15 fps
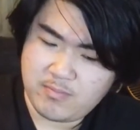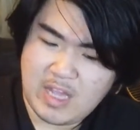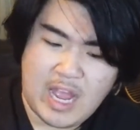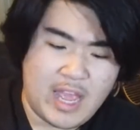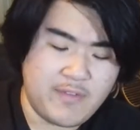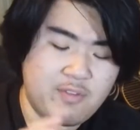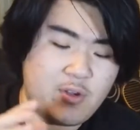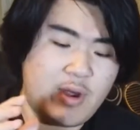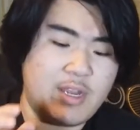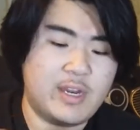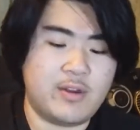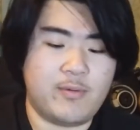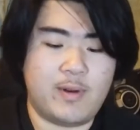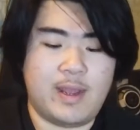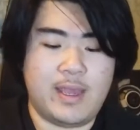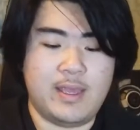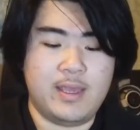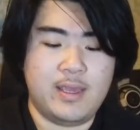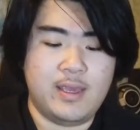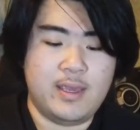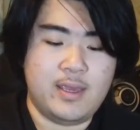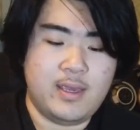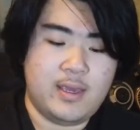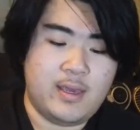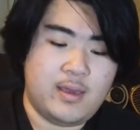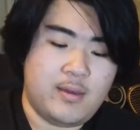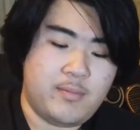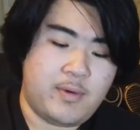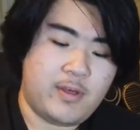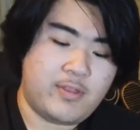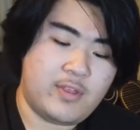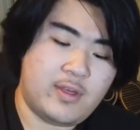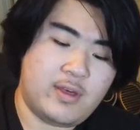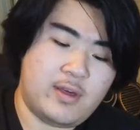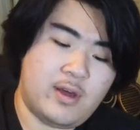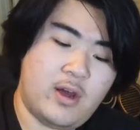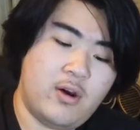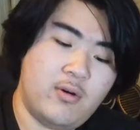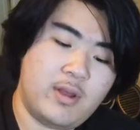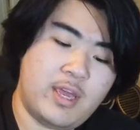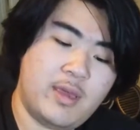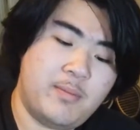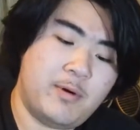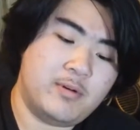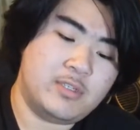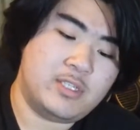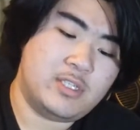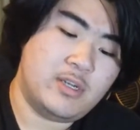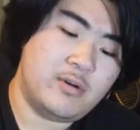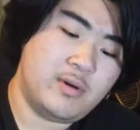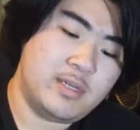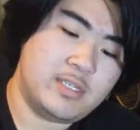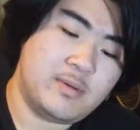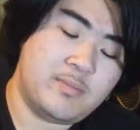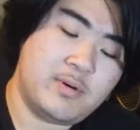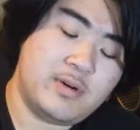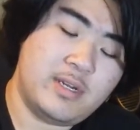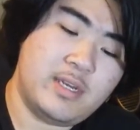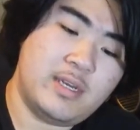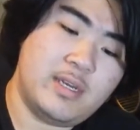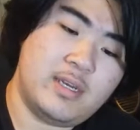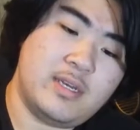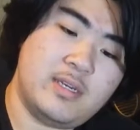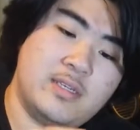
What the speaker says: I have no idea why. But the whole cable still is a pretty